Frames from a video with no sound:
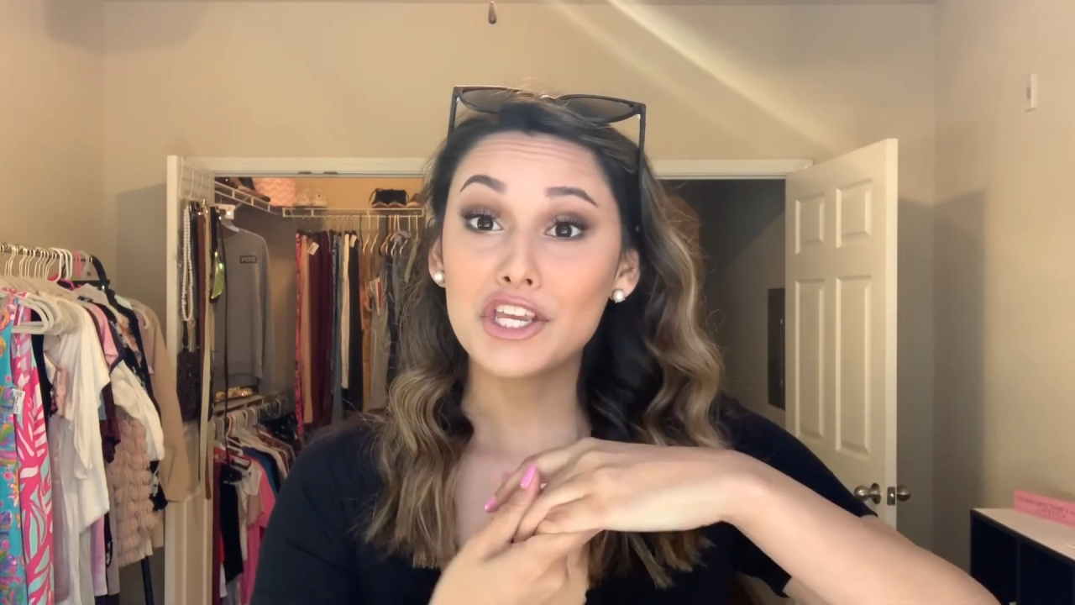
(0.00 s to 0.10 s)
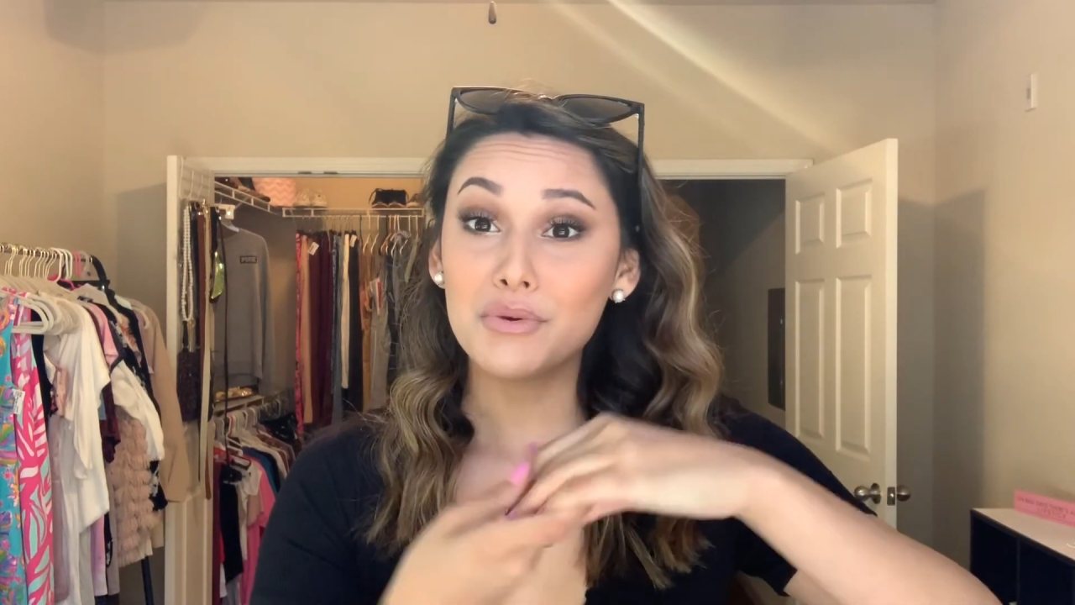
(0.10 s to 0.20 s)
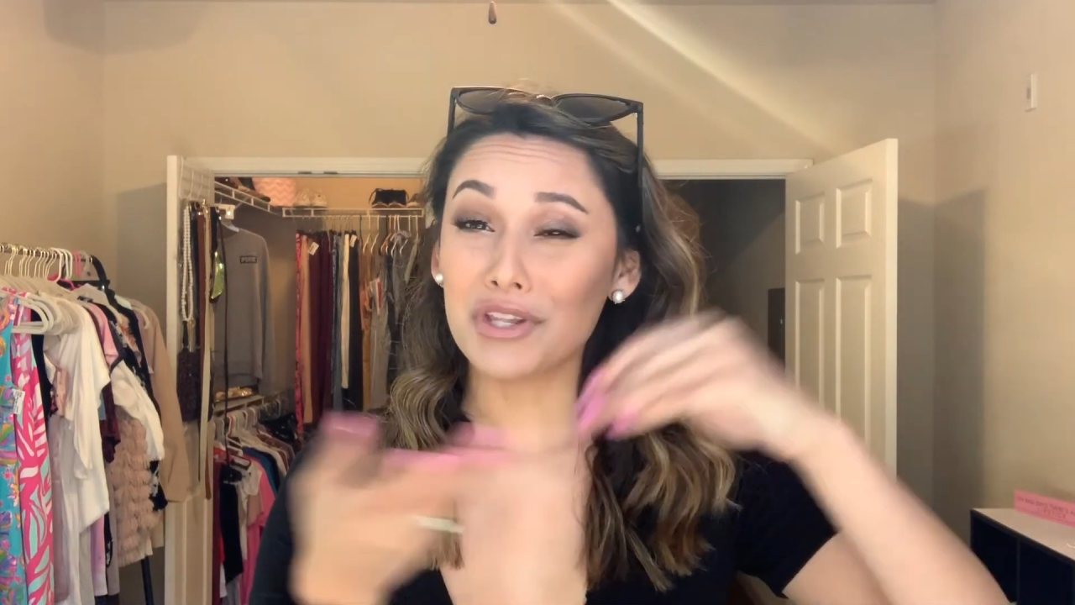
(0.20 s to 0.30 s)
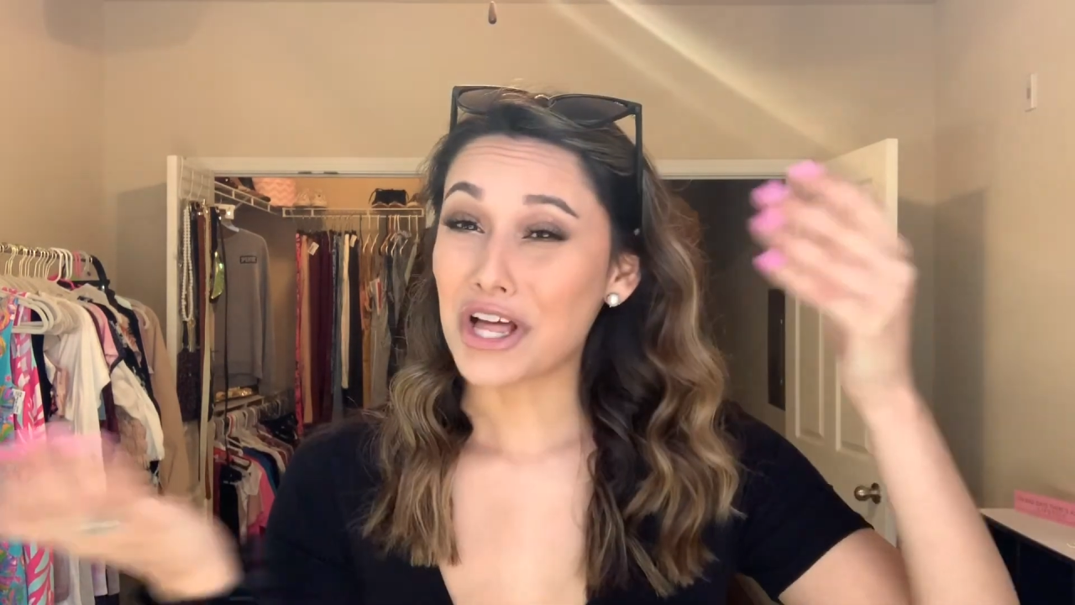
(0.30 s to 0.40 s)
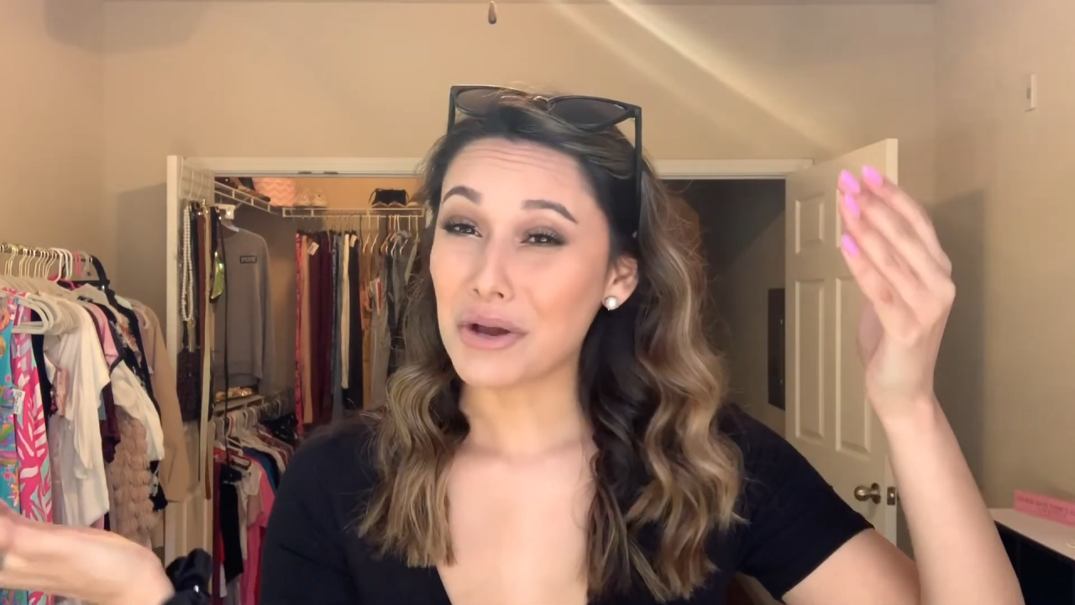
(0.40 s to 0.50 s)
you
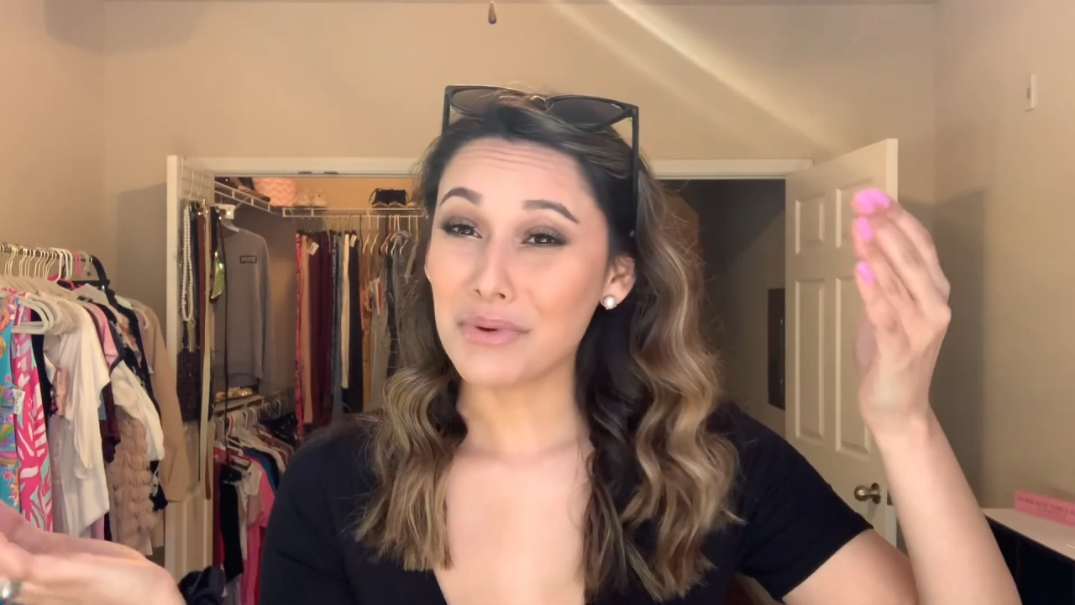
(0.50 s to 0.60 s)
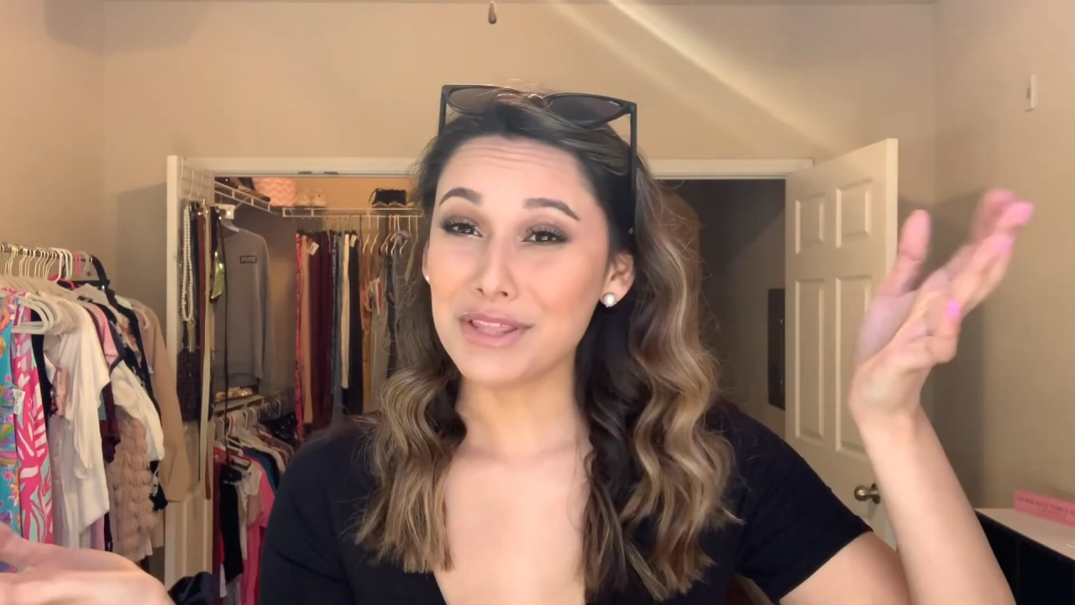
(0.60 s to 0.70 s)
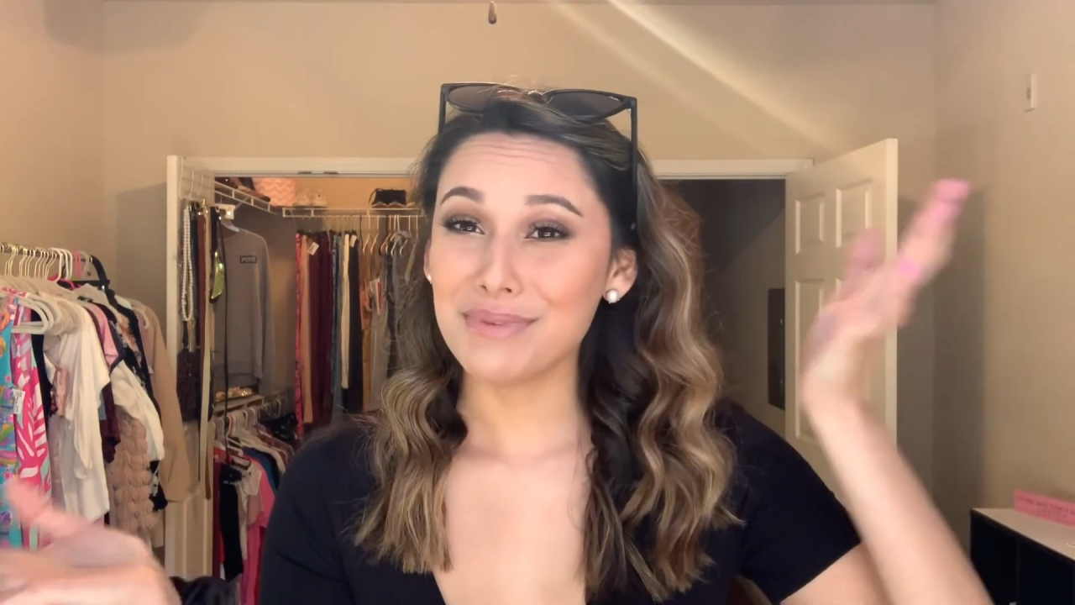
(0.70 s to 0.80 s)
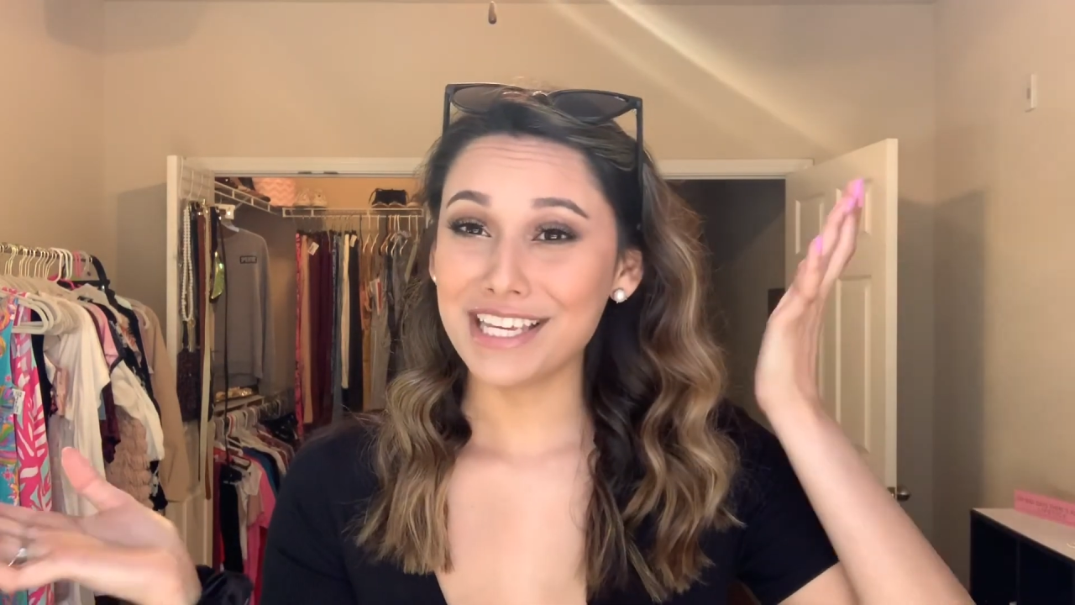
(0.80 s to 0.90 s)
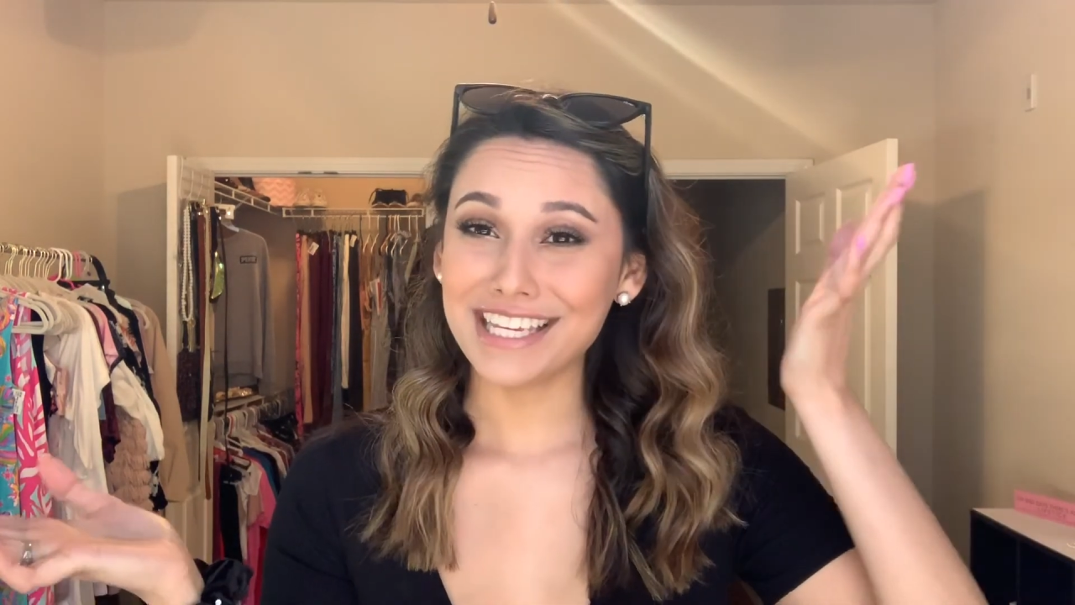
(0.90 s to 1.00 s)
along with
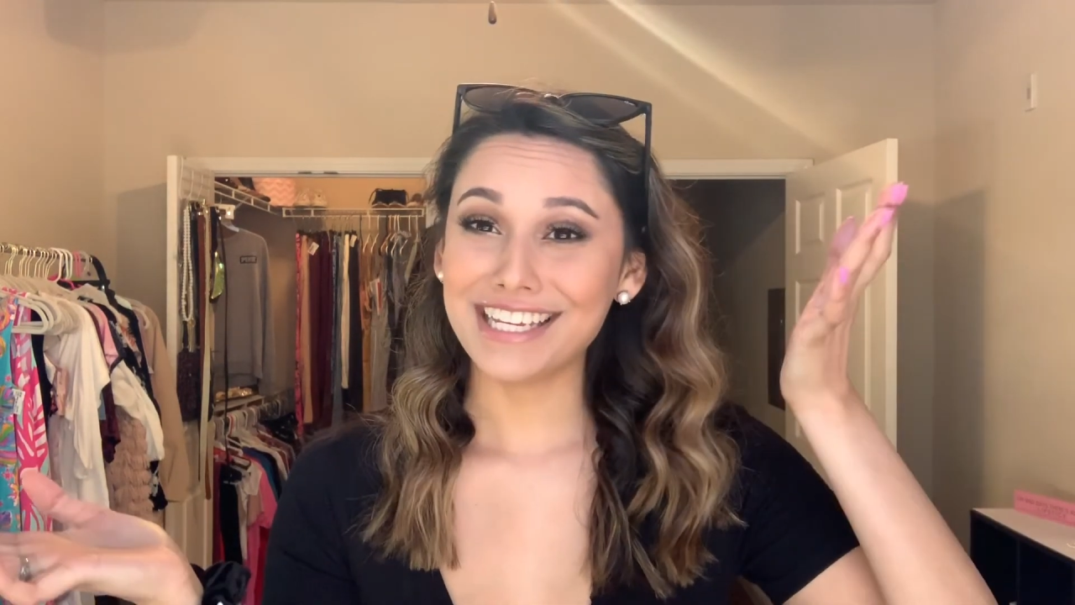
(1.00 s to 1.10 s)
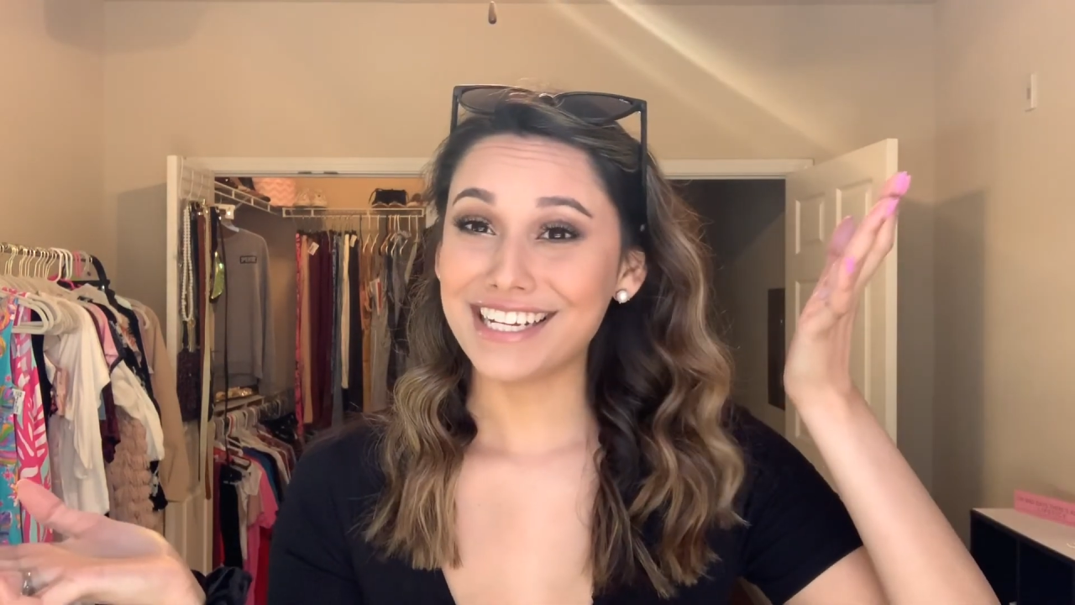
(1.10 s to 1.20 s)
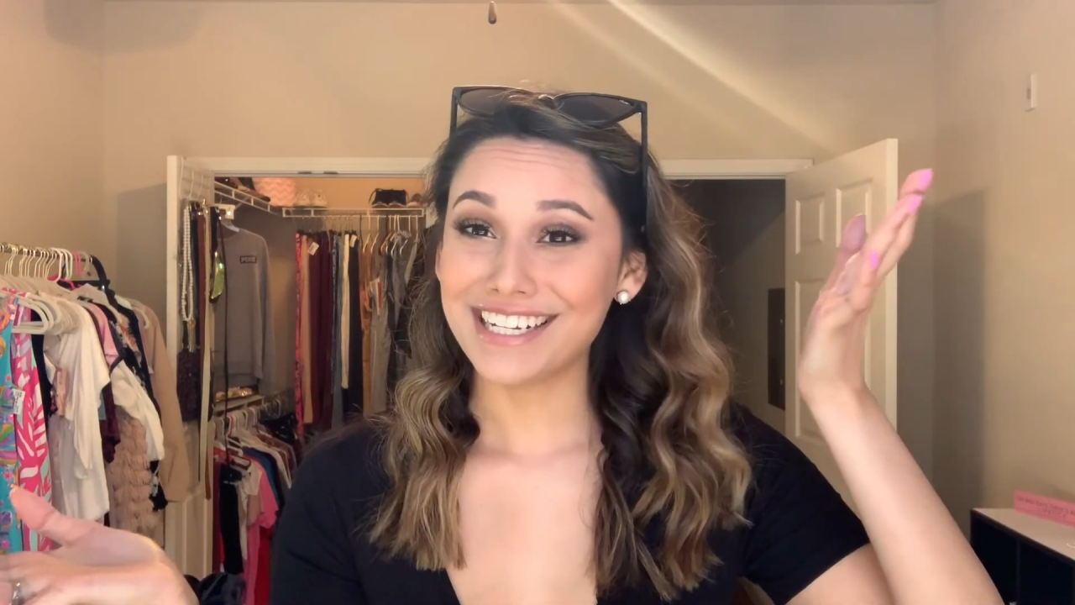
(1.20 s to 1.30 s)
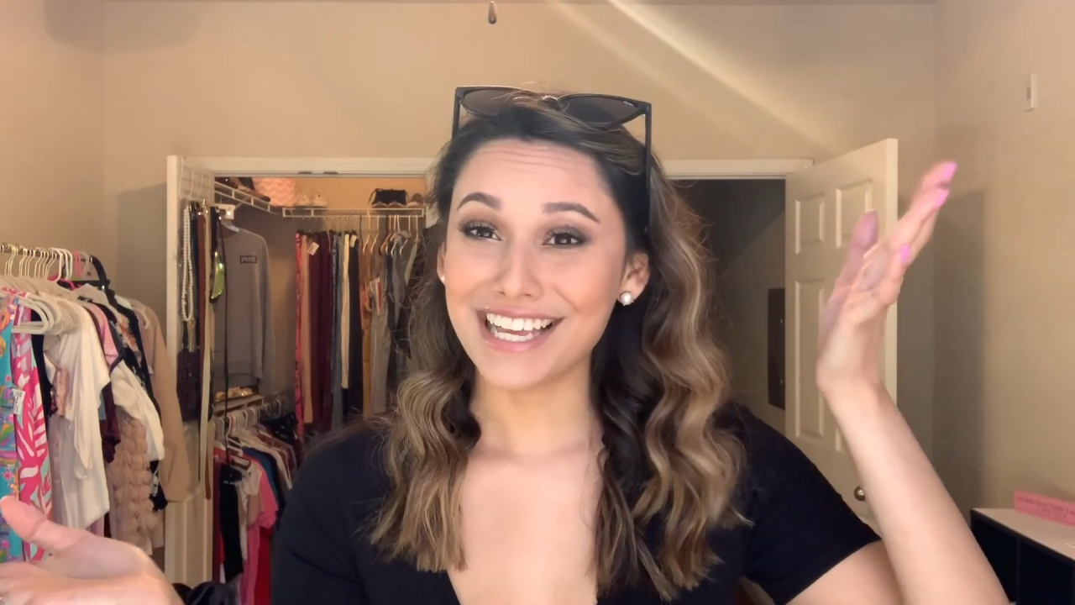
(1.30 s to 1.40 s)
me